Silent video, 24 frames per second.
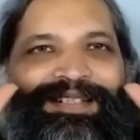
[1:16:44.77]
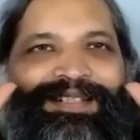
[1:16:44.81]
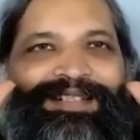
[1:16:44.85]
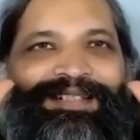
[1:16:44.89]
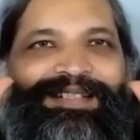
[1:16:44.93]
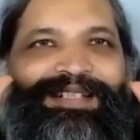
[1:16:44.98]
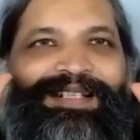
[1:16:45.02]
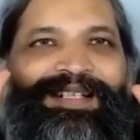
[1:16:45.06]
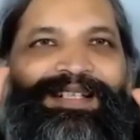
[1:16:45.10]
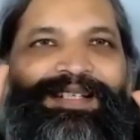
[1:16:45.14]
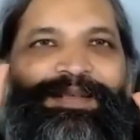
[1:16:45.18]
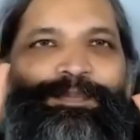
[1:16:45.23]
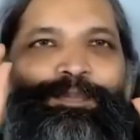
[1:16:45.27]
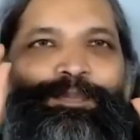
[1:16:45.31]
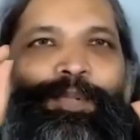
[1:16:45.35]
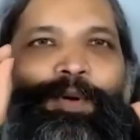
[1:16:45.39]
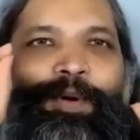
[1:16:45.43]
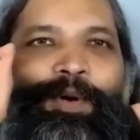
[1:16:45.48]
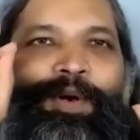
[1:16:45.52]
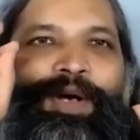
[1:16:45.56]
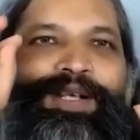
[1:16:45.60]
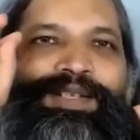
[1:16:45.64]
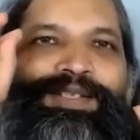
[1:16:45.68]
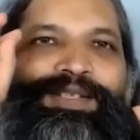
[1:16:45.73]
the
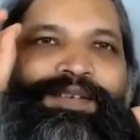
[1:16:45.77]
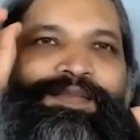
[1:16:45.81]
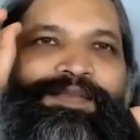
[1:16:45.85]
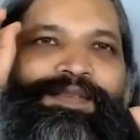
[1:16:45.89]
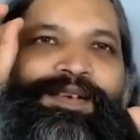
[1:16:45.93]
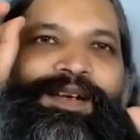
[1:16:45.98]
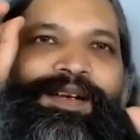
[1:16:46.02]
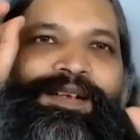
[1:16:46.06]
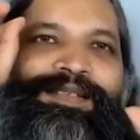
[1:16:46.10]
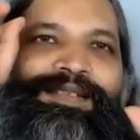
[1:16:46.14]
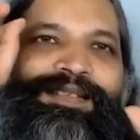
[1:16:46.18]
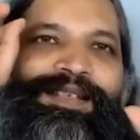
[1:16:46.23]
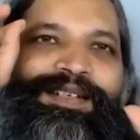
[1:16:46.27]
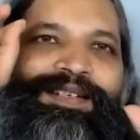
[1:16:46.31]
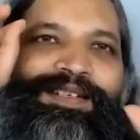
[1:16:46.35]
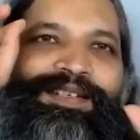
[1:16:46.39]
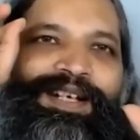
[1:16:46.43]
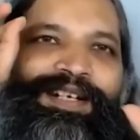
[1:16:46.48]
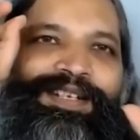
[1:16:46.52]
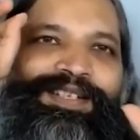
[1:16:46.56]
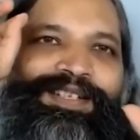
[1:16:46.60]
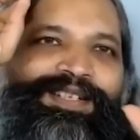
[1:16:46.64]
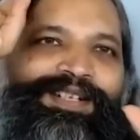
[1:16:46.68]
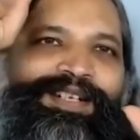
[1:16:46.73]
poise of
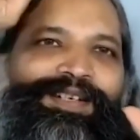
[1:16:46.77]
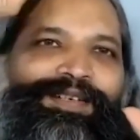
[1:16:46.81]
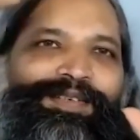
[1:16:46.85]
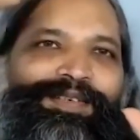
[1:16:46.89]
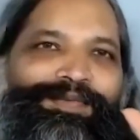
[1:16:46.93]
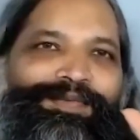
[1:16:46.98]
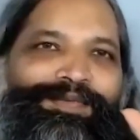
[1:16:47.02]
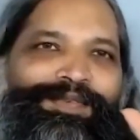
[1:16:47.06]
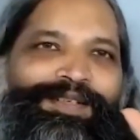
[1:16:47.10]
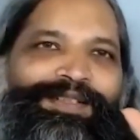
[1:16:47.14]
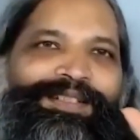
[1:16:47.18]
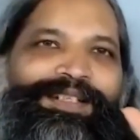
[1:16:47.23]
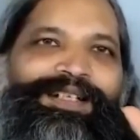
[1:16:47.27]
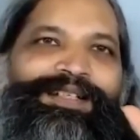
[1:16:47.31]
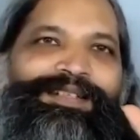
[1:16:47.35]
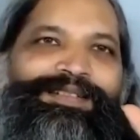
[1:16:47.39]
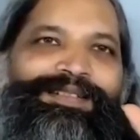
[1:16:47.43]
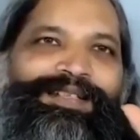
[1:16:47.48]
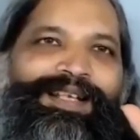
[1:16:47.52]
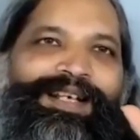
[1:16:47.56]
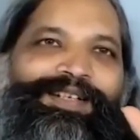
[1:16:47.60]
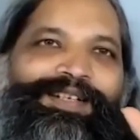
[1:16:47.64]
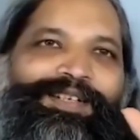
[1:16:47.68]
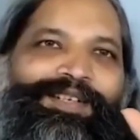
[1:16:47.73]
concentration for the
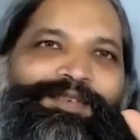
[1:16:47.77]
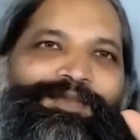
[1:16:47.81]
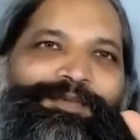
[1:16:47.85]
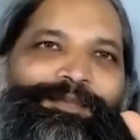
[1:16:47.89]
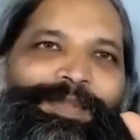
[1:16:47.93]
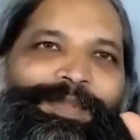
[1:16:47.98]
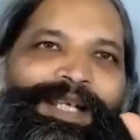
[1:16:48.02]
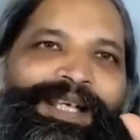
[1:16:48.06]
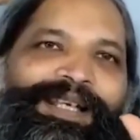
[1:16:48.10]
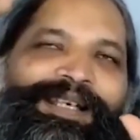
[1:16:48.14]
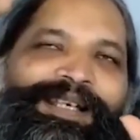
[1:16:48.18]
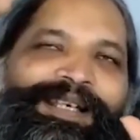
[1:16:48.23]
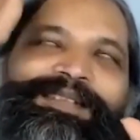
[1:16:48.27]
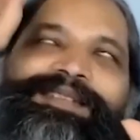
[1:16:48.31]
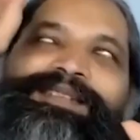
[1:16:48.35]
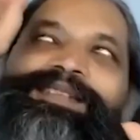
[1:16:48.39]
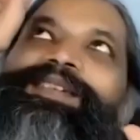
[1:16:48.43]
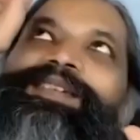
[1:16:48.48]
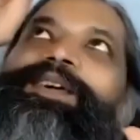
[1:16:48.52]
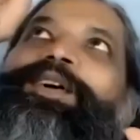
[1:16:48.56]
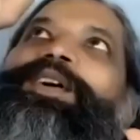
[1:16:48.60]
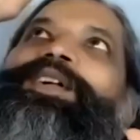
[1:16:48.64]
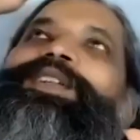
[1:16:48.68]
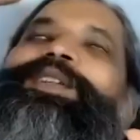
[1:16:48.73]
descent of
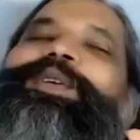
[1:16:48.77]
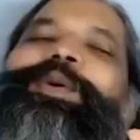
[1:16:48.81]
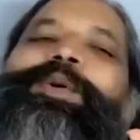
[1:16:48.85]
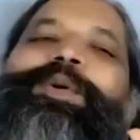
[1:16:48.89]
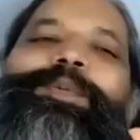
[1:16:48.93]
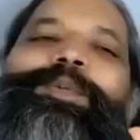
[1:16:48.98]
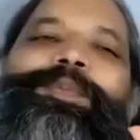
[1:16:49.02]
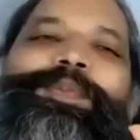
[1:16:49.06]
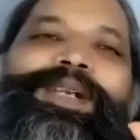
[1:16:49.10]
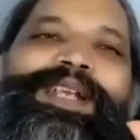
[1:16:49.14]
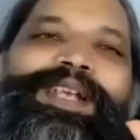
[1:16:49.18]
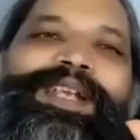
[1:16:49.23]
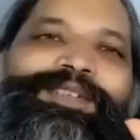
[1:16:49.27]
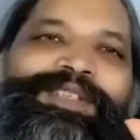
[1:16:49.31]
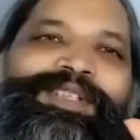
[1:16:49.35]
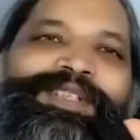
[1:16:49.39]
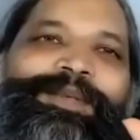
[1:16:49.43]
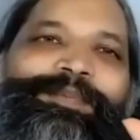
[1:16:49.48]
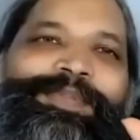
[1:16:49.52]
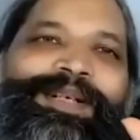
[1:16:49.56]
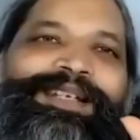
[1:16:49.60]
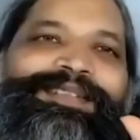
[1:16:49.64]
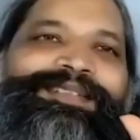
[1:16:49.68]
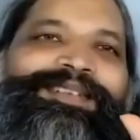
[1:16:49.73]
peace or the opening to
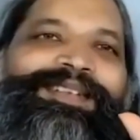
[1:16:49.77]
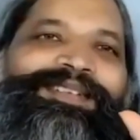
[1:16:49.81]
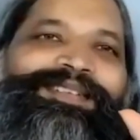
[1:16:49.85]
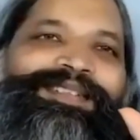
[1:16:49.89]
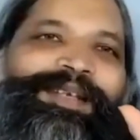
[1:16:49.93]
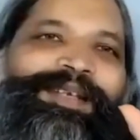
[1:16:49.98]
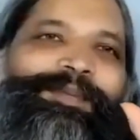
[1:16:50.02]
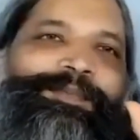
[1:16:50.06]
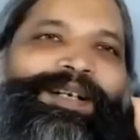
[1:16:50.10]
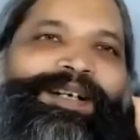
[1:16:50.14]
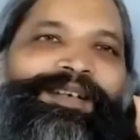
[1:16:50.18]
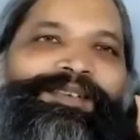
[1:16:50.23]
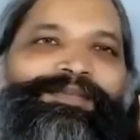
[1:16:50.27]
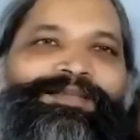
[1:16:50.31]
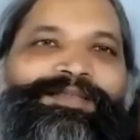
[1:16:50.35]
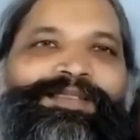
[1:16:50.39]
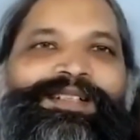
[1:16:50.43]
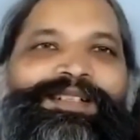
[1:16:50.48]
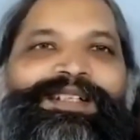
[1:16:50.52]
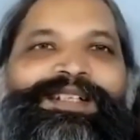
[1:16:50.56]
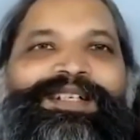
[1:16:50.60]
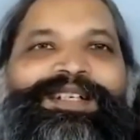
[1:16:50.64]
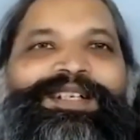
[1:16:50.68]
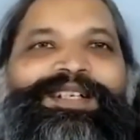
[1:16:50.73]
the presence above,
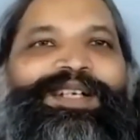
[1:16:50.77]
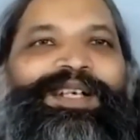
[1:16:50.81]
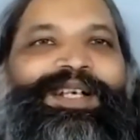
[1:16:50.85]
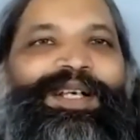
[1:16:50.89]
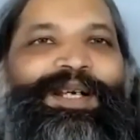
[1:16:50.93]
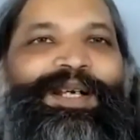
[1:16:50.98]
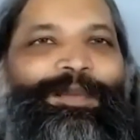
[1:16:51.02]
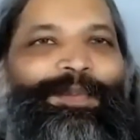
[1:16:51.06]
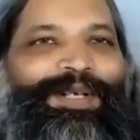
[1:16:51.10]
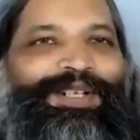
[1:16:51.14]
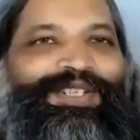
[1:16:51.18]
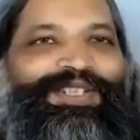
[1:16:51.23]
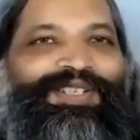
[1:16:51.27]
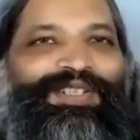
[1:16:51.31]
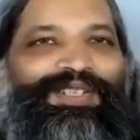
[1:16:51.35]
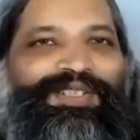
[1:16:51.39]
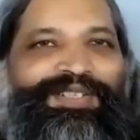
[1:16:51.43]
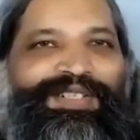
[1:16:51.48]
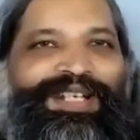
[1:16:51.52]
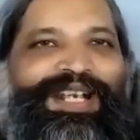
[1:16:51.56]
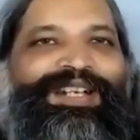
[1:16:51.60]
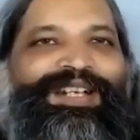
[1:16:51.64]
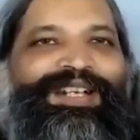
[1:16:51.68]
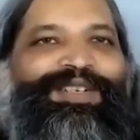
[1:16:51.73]

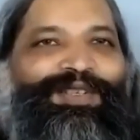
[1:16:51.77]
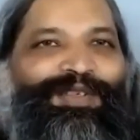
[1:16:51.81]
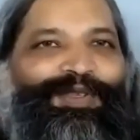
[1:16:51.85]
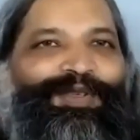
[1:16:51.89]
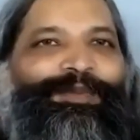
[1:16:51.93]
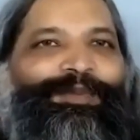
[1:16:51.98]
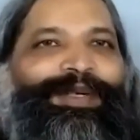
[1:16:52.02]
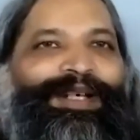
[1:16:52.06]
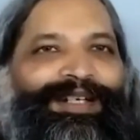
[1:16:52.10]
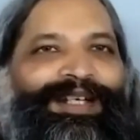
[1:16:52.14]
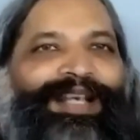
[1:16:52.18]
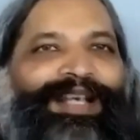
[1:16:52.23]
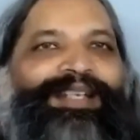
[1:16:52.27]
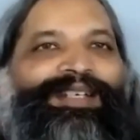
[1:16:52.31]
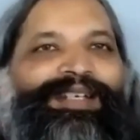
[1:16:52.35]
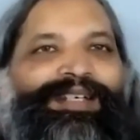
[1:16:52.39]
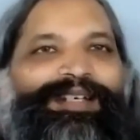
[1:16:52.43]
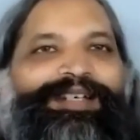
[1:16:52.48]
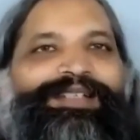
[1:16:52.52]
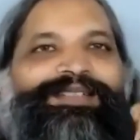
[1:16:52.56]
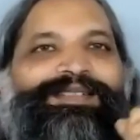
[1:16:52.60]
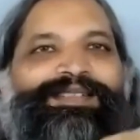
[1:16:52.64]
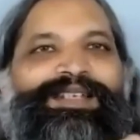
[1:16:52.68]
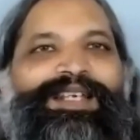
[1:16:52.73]
which tend to be done
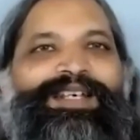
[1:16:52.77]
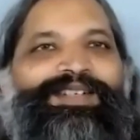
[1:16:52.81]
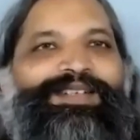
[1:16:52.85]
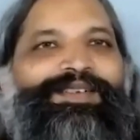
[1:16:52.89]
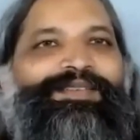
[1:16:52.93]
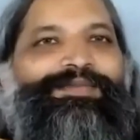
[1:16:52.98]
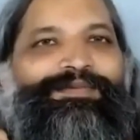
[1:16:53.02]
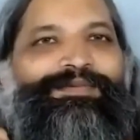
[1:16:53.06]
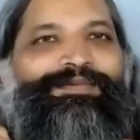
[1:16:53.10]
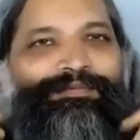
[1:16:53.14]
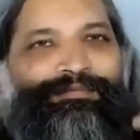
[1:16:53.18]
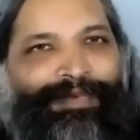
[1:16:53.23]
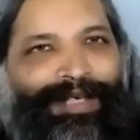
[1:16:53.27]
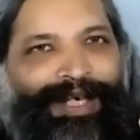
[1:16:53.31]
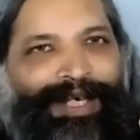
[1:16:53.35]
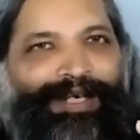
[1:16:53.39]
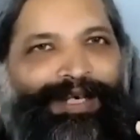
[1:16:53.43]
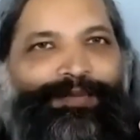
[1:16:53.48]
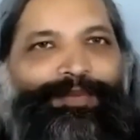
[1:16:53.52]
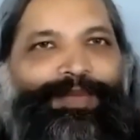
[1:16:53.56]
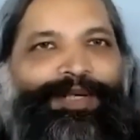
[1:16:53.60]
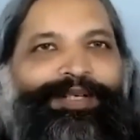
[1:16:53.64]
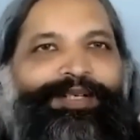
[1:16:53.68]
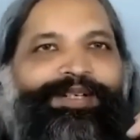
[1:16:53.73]
in a state of
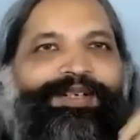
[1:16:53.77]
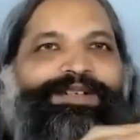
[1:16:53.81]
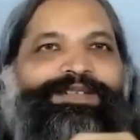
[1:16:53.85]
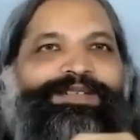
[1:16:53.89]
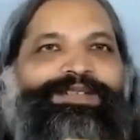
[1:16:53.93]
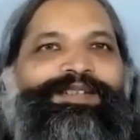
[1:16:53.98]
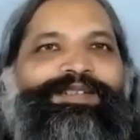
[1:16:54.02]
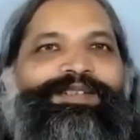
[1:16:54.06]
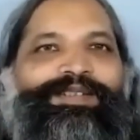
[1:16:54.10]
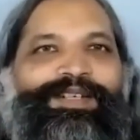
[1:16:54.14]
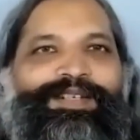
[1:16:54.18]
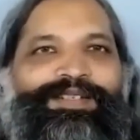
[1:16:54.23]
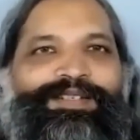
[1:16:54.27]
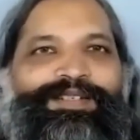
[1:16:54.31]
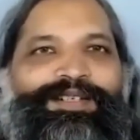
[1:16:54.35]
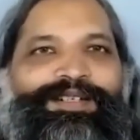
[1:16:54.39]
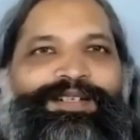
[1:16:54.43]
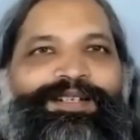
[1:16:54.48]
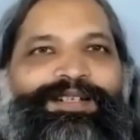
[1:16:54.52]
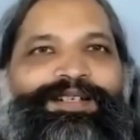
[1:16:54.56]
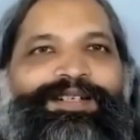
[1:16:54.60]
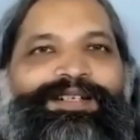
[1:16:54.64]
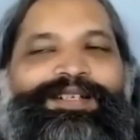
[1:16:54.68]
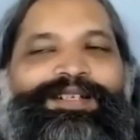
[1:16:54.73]
inward concentration.